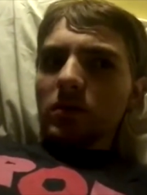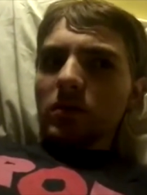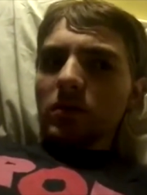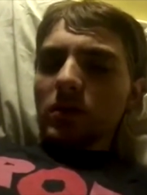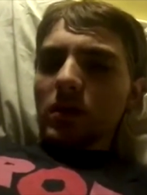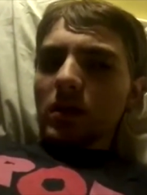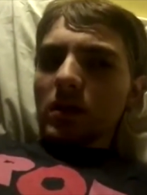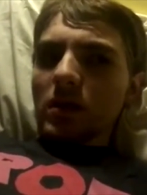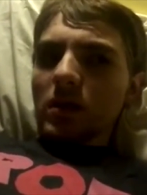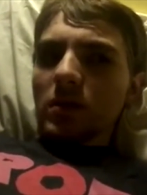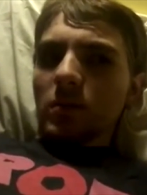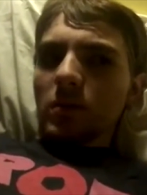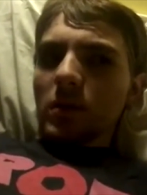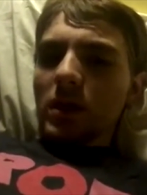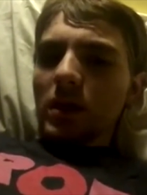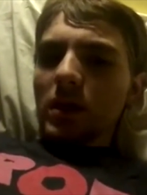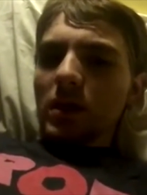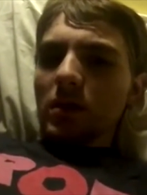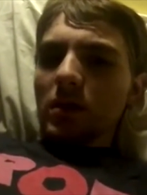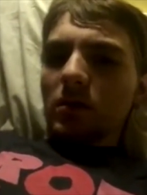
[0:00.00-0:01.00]
like a
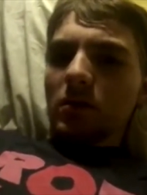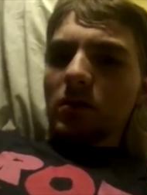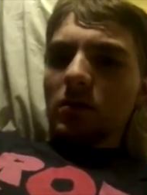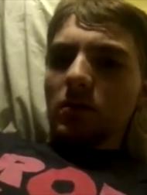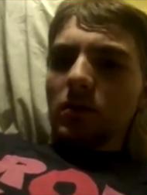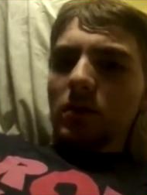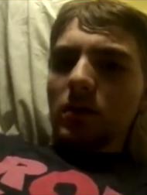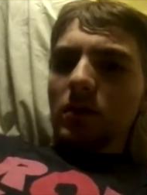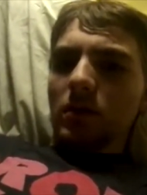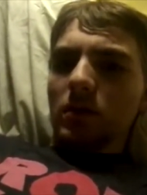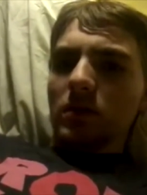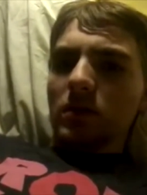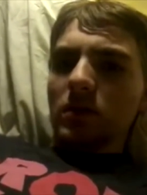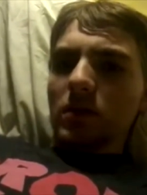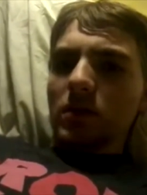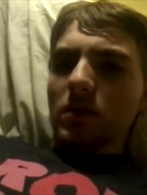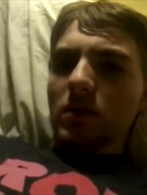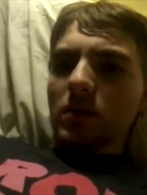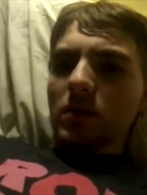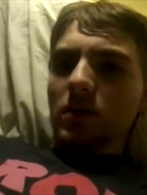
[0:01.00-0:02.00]
comedian. He's
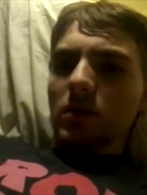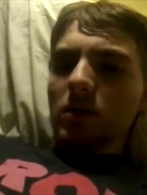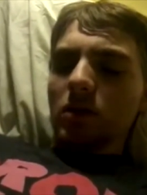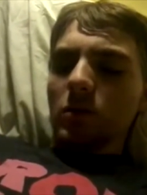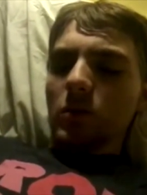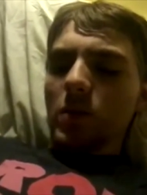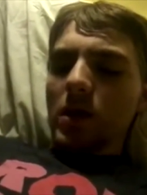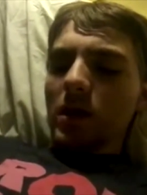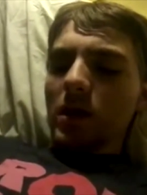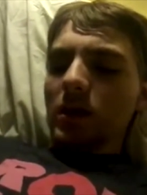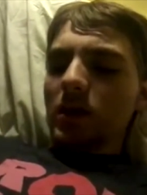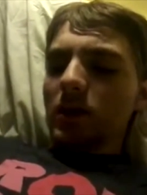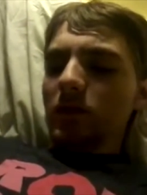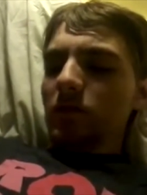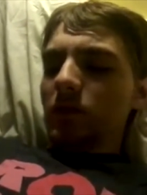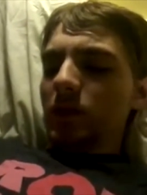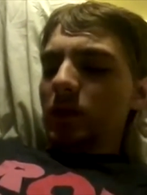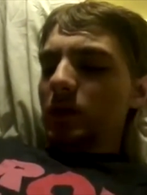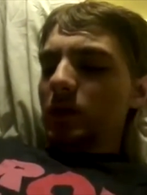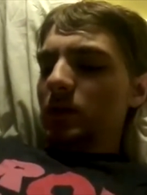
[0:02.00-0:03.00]
on the new Mad
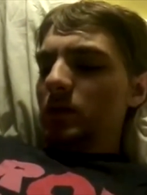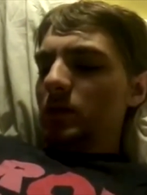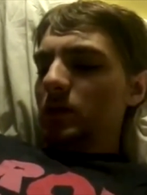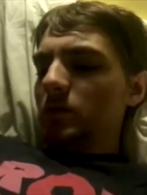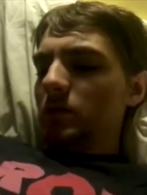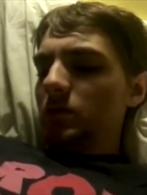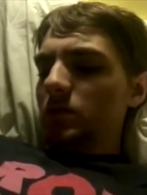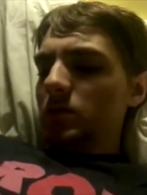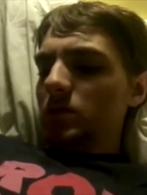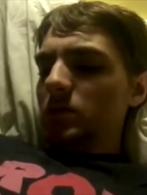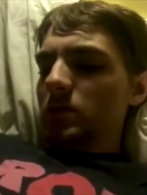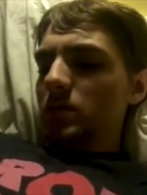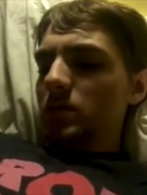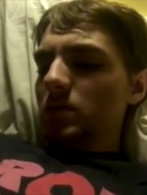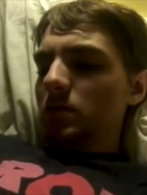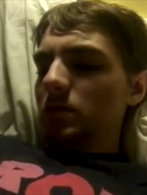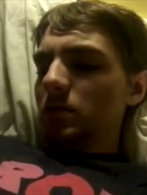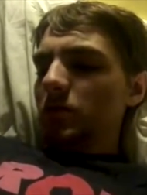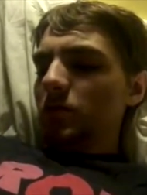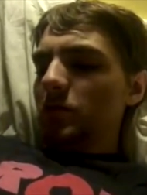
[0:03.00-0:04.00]
TV. He was
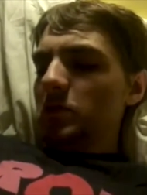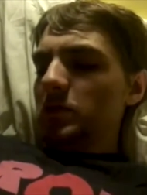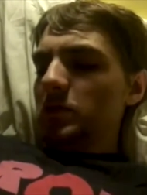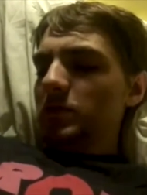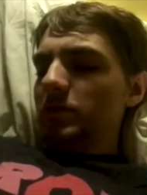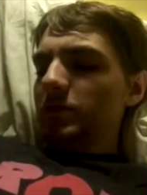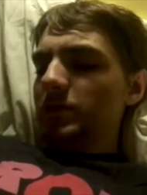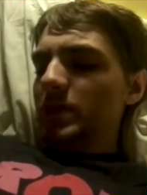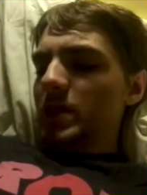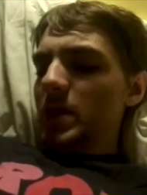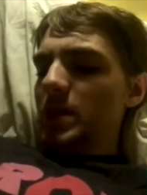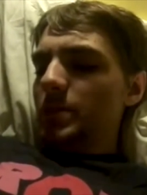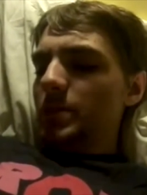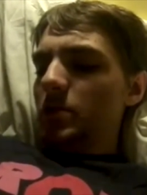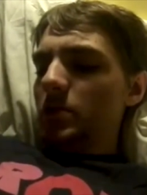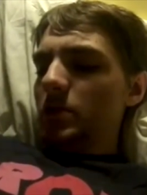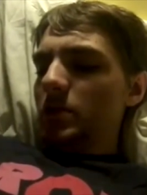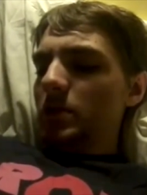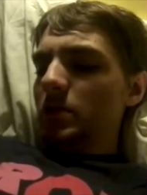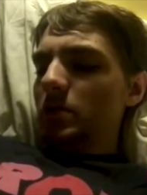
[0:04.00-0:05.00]
also the voice of Slimer
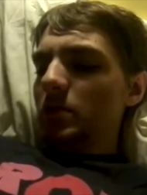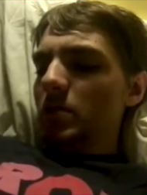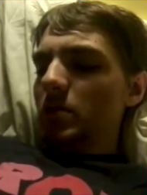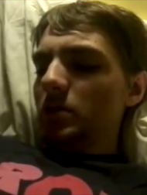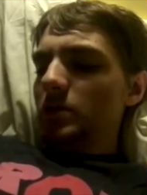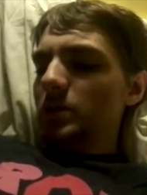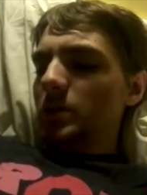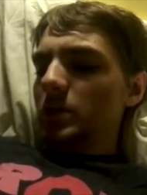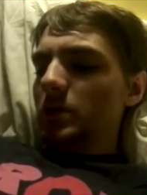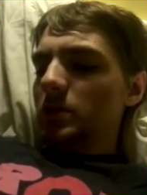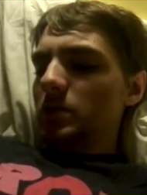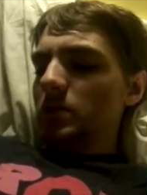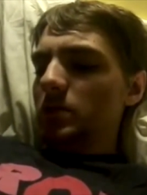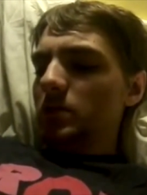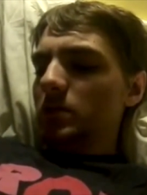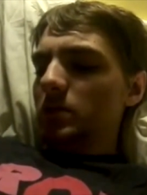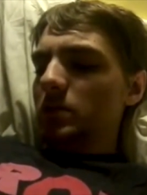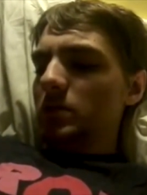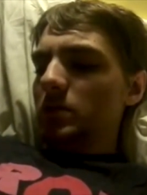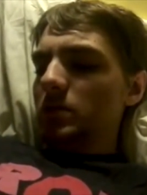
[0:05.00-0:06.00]
in the new
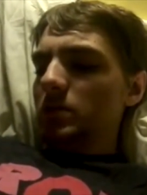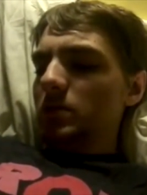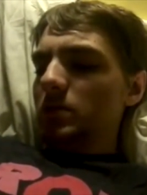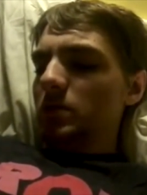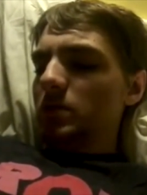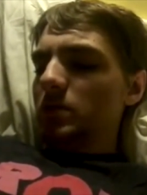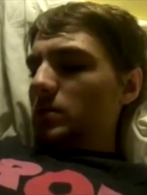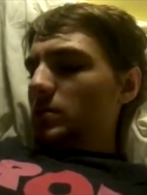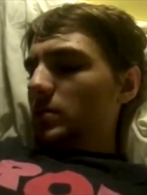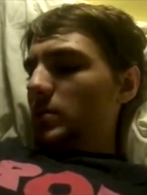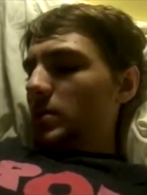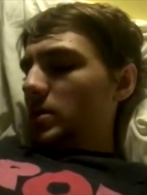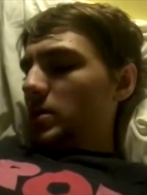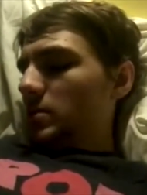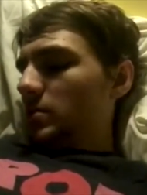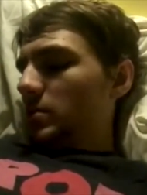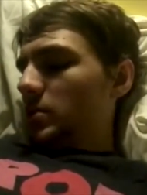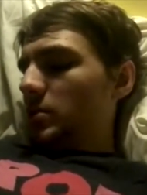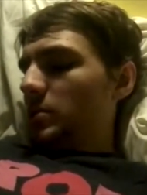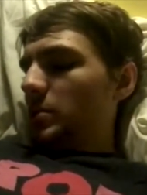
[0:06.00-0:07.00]
Ghostbusters. Makes
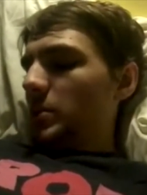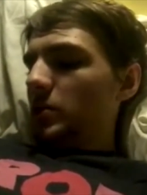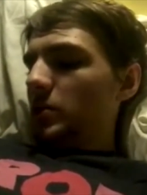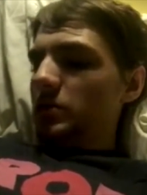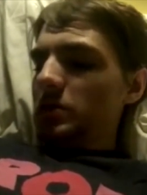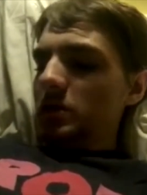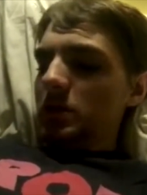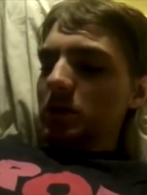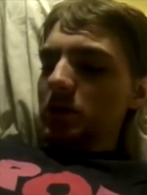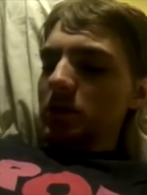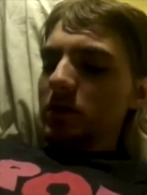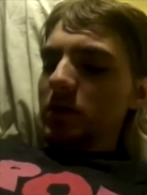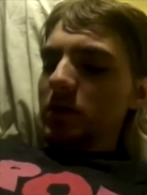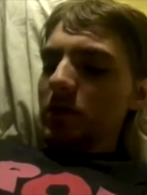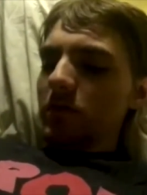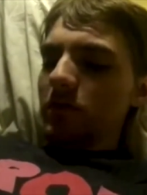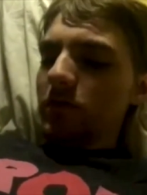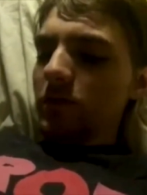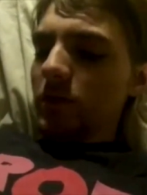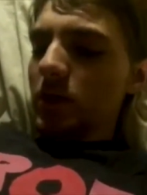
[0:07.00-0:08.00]
some good music and
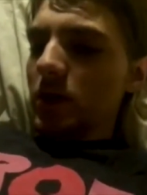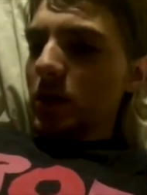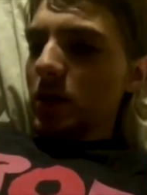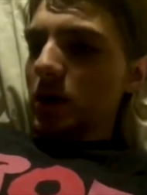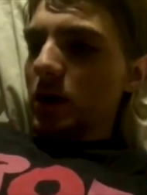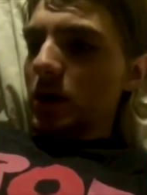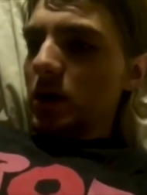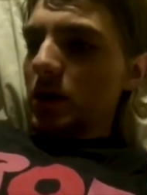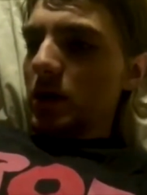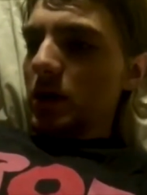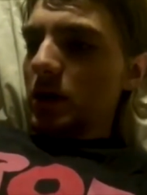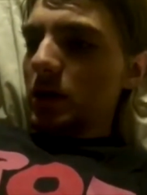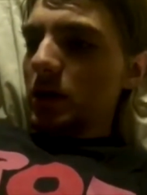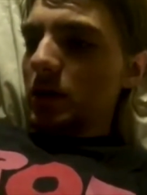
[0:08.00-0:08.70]
stuff. And